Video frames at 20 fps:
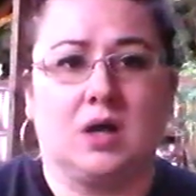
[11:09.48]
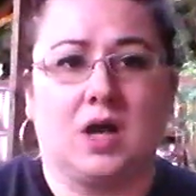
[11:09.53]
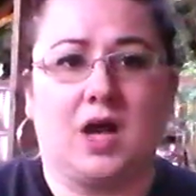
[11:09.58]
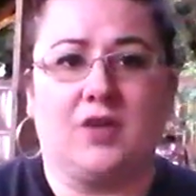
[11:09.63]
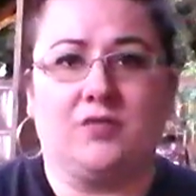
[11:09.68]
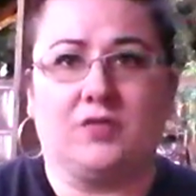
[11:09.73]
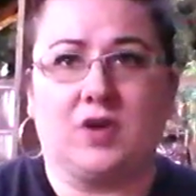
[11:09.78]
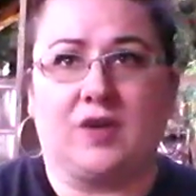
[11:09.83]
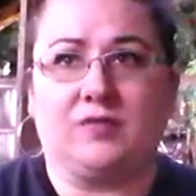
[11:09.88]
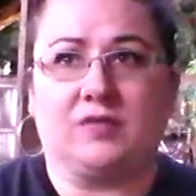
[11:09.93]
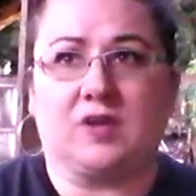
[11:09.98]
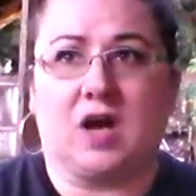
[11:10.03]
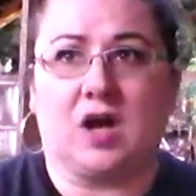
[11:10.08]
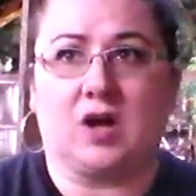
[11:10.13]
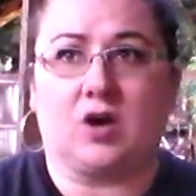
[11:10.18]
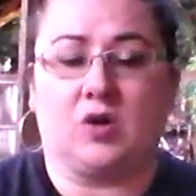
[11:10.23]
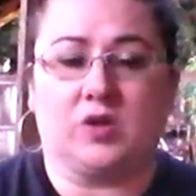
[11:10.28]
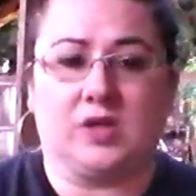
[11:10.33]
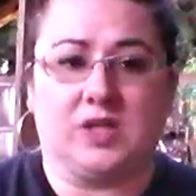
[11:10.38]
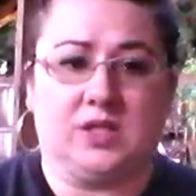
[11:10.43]
I've, I've
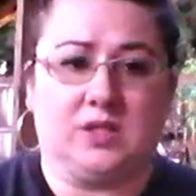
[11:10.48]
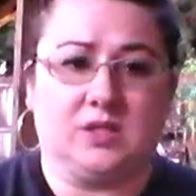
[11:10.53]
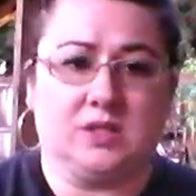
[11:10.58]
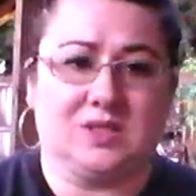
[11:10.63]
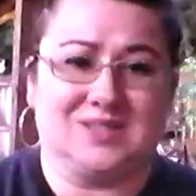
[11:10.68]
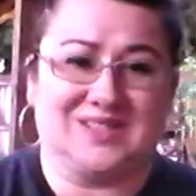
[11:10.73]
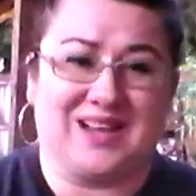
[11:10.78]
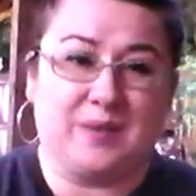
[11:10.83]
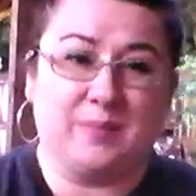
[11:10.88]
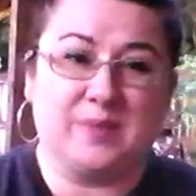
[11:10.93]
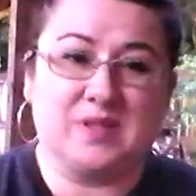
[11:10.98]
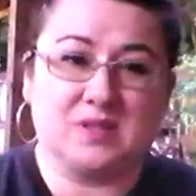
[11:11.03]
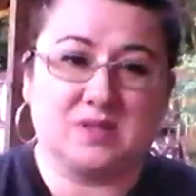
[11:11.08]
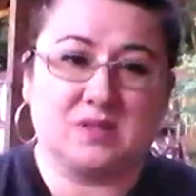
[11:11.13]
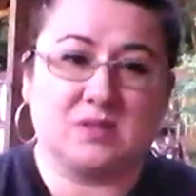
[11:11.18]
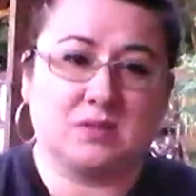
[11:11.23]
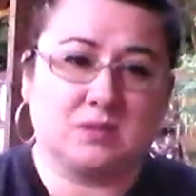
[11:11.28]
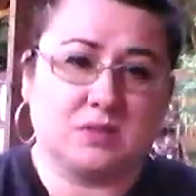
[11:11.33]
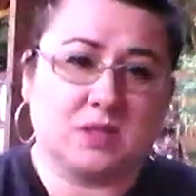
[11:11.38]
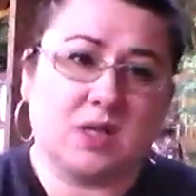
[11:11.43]
got all the
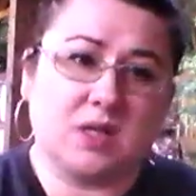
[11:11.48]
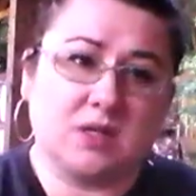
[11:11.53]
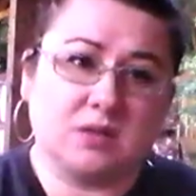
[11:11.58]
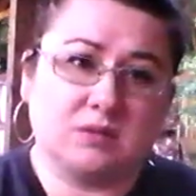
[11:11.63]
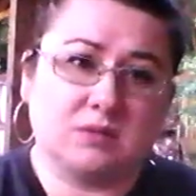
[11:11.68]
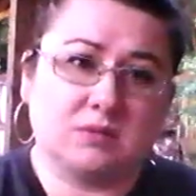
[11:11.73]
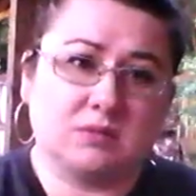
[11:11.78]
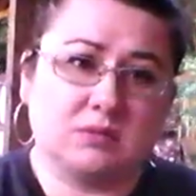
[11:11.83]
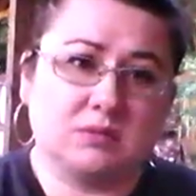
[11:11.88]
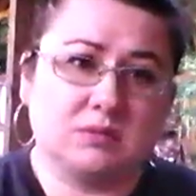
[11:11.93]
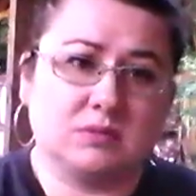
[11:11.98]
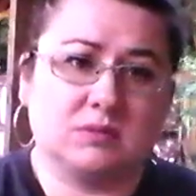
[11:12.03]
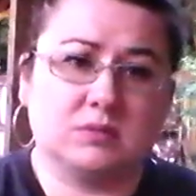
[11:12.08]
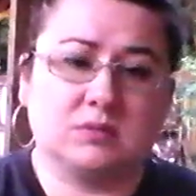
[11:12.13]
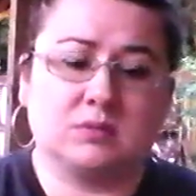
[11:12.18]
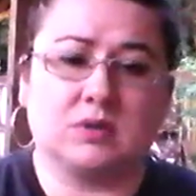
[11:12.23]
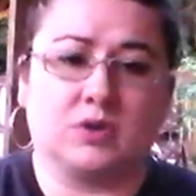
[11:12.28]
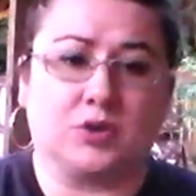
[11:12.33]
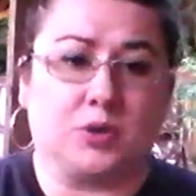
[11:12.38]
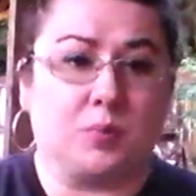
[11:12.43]
assignments done,
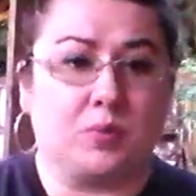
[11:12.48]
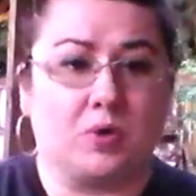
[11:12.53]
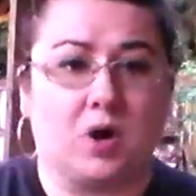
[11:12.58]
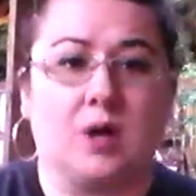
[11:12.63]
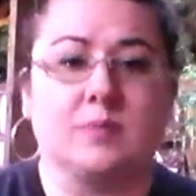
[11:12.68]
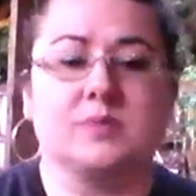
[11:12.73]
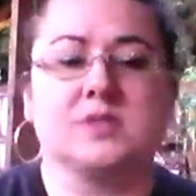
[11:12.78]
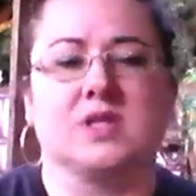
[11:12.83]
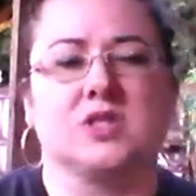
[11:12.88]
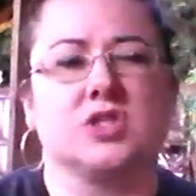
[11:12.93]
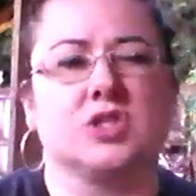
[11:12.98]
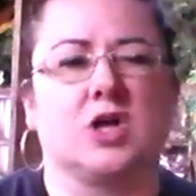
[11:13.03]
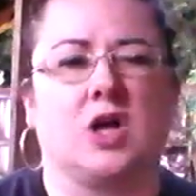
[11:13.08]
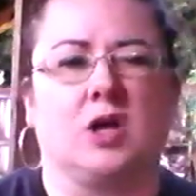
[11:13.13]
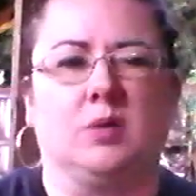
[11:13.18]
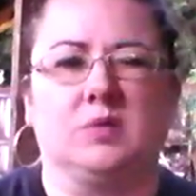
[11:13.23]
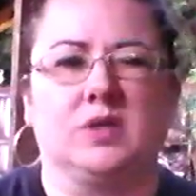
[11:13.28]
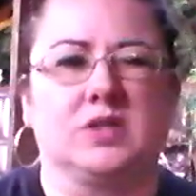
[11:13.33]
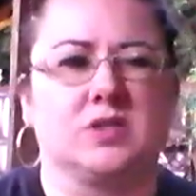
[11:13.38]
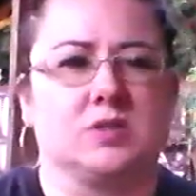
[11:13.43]
or the prompts, I should
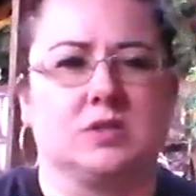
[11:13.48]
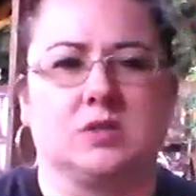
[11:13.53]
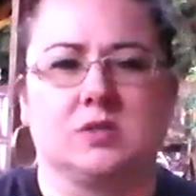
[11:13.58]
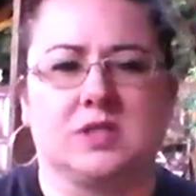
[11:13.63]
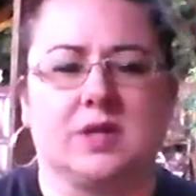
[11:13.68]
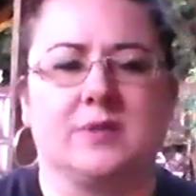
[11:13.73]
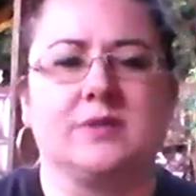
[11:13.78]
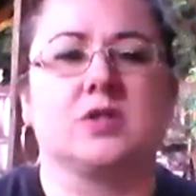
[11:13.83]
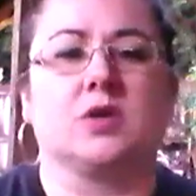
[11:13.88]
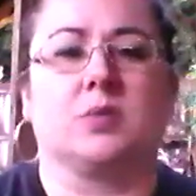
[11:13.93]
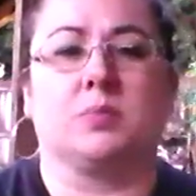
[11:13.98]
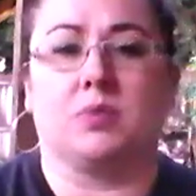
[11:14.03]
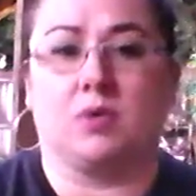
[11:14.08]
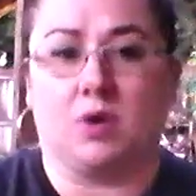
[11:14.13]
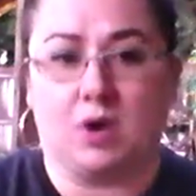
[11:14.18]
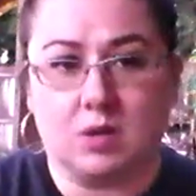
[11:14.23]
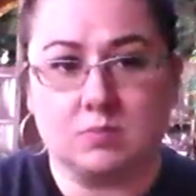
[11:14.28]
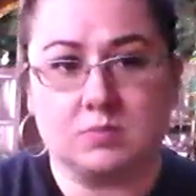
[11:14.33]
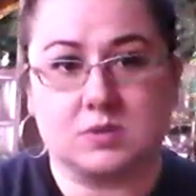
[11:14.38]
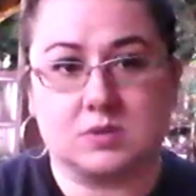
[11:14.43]
call them assignments, they're
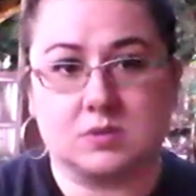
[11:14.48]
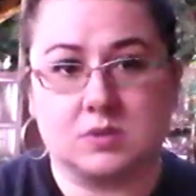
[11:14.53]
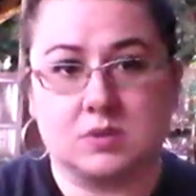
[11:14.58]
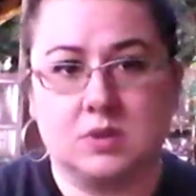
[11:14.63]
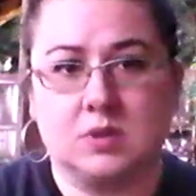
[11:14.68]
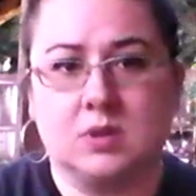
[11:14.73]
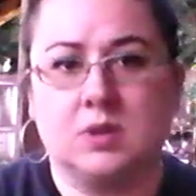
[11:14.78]
prompts.